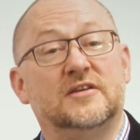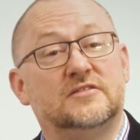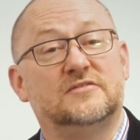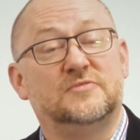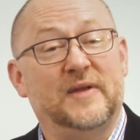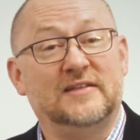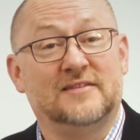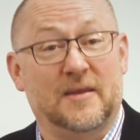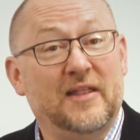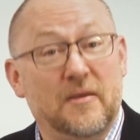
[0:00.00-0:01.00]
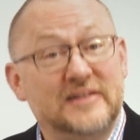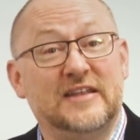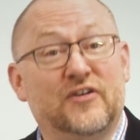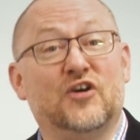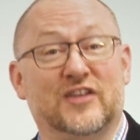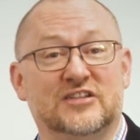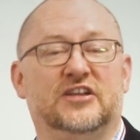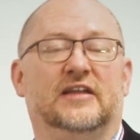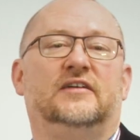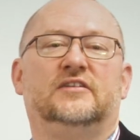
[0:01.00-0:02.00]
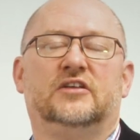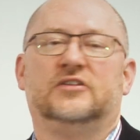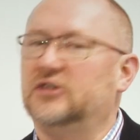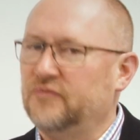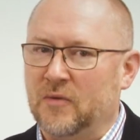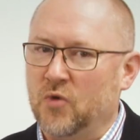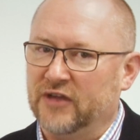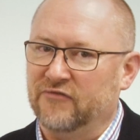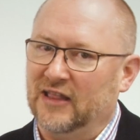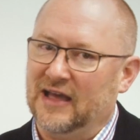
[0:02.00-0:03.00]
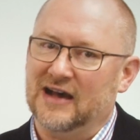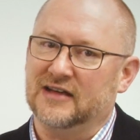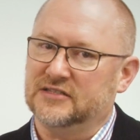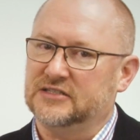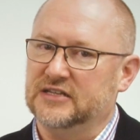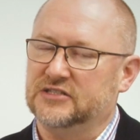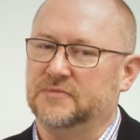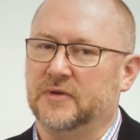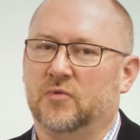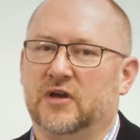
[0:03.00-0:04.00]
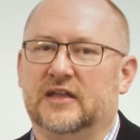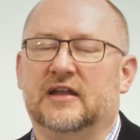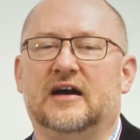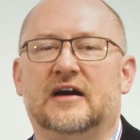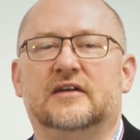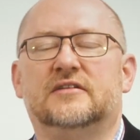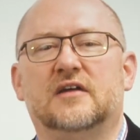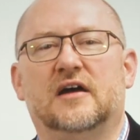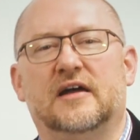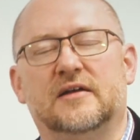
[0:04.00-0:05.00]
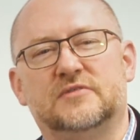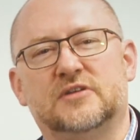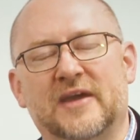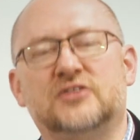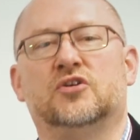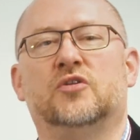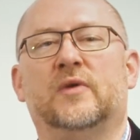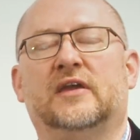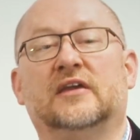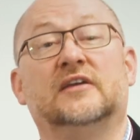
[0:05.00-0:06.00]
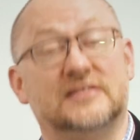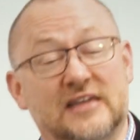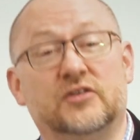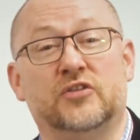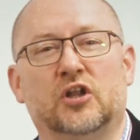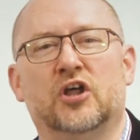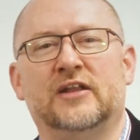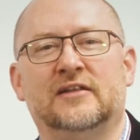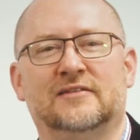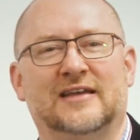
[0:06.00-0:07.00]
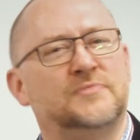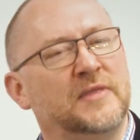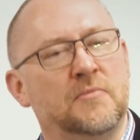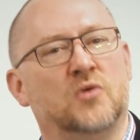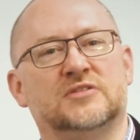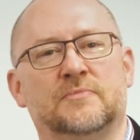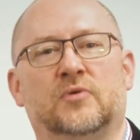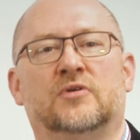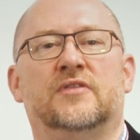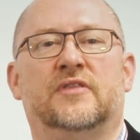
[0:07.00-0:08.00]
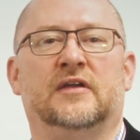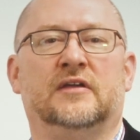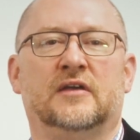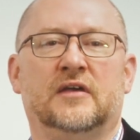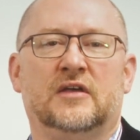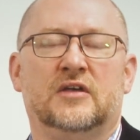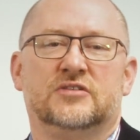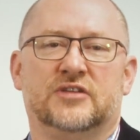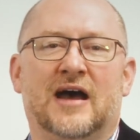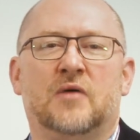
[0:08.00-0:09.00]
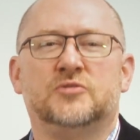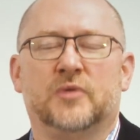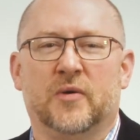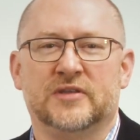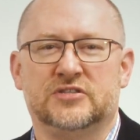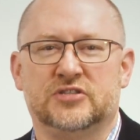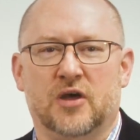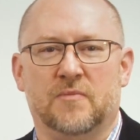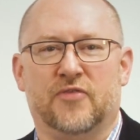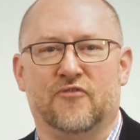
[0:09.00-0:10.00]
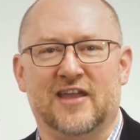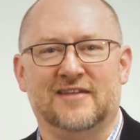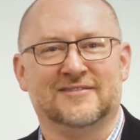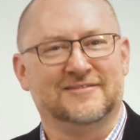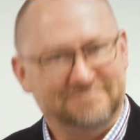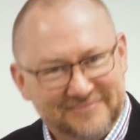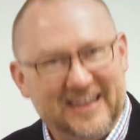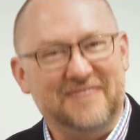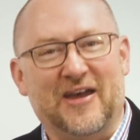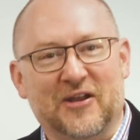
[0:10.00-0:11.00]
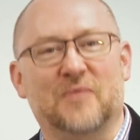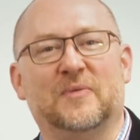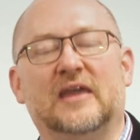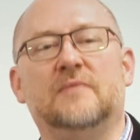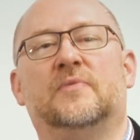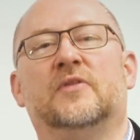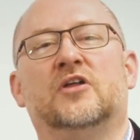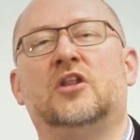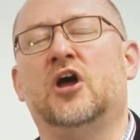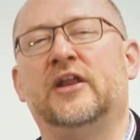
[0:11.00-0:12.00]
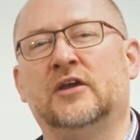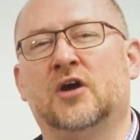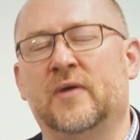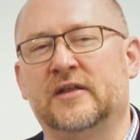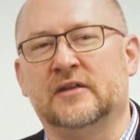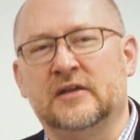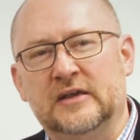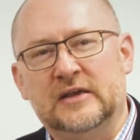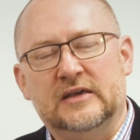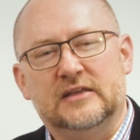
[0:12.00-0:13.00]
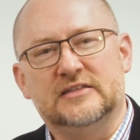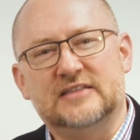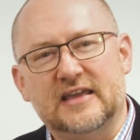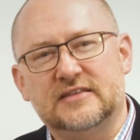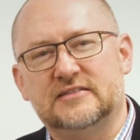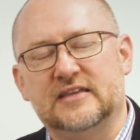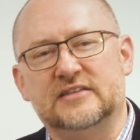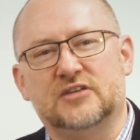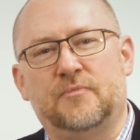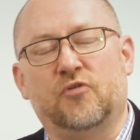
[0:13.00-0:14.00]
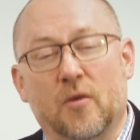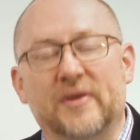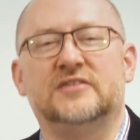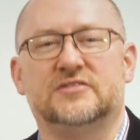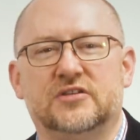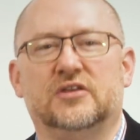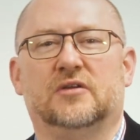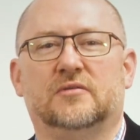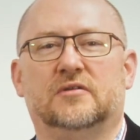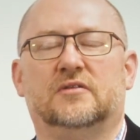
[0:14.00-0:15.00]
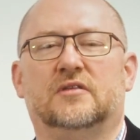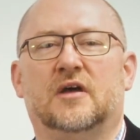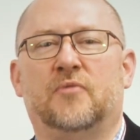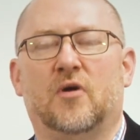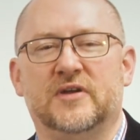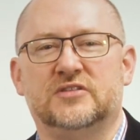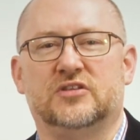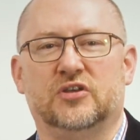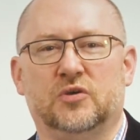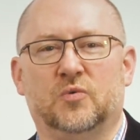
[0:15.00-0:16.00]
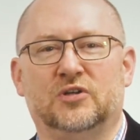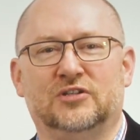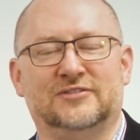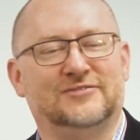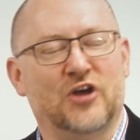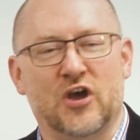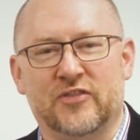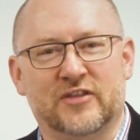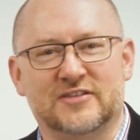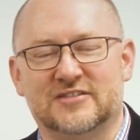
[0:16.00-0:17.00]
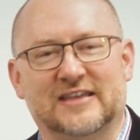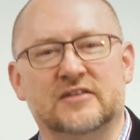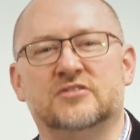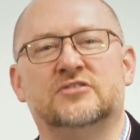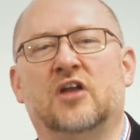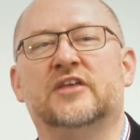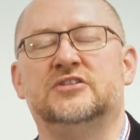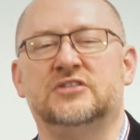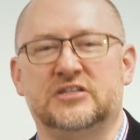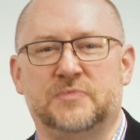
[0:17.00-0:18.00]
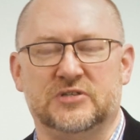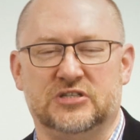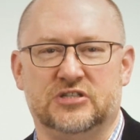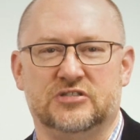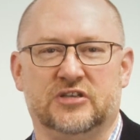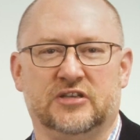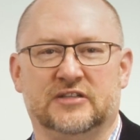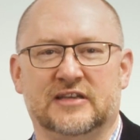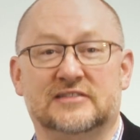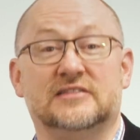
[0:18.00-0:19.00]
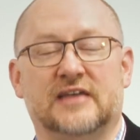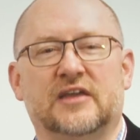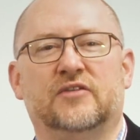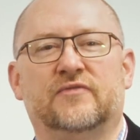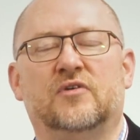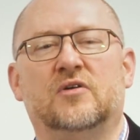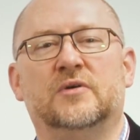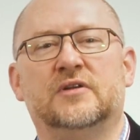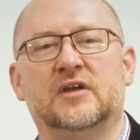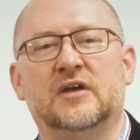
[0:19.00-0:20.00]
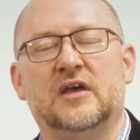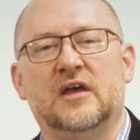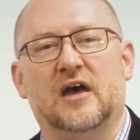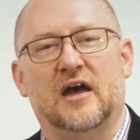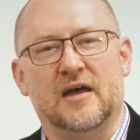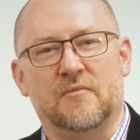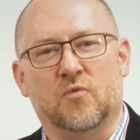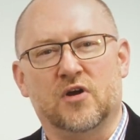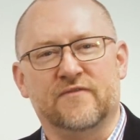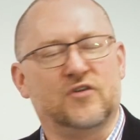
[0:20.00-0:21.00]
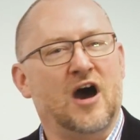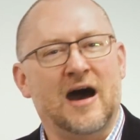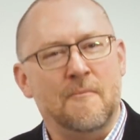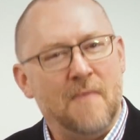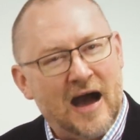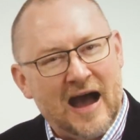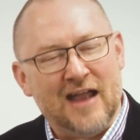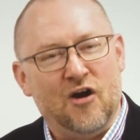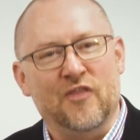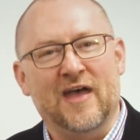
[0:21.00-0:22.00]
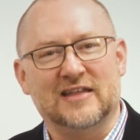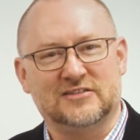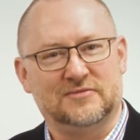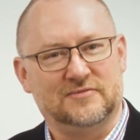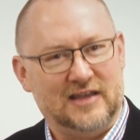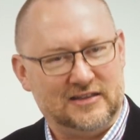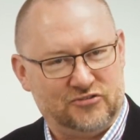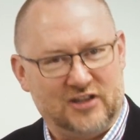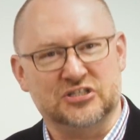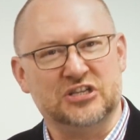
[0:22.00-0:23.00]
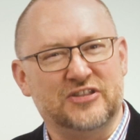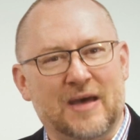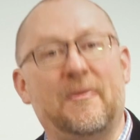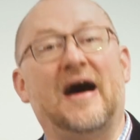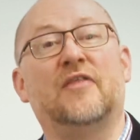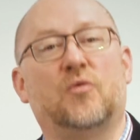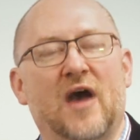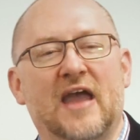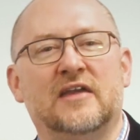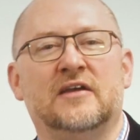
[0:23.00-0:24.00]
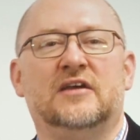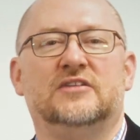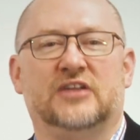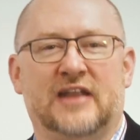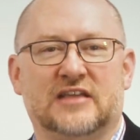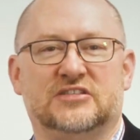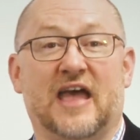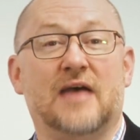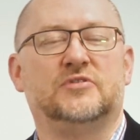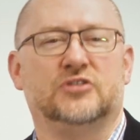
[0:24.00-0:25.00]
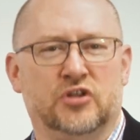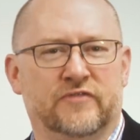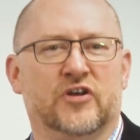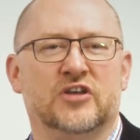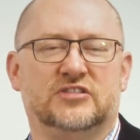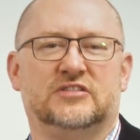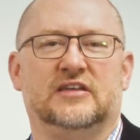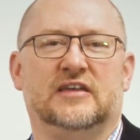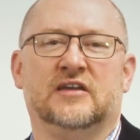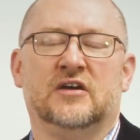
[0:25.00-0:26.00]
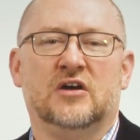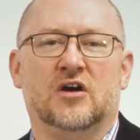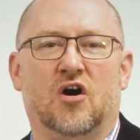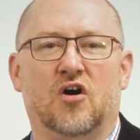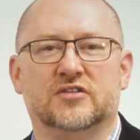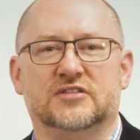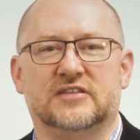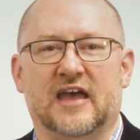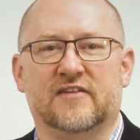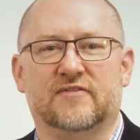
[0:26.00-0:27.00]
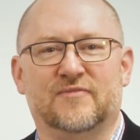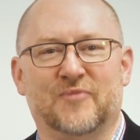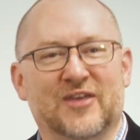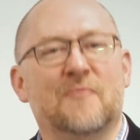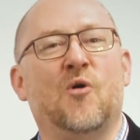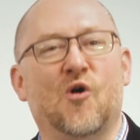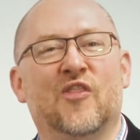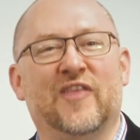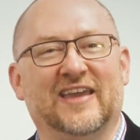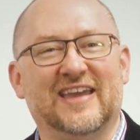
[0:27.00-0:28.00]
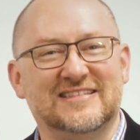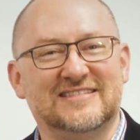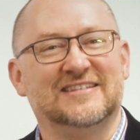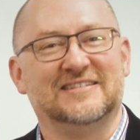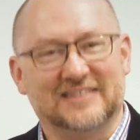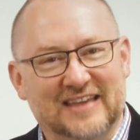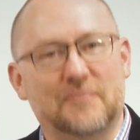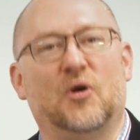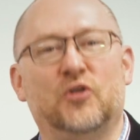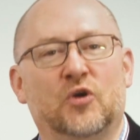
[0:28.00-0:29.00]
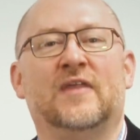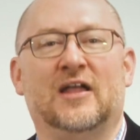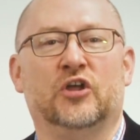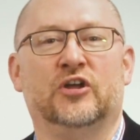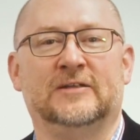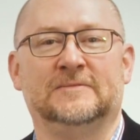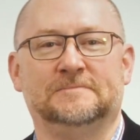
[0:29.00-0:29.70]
it's been a little bit difficult this year. You've been working really hard, teachers have been working hard to make sure that we can continue the learning. That's been the most important thing. So now as we go into term 3, keep that up, keep the learning going. The SACE is a promise to you. a promise that you will learn the skills, knowledge, and dispositions that you'll need to take you forward. We've got our eye on that transition, that pathway to your next step, to university or to TAFE. But the important thing is keep on doing that learning.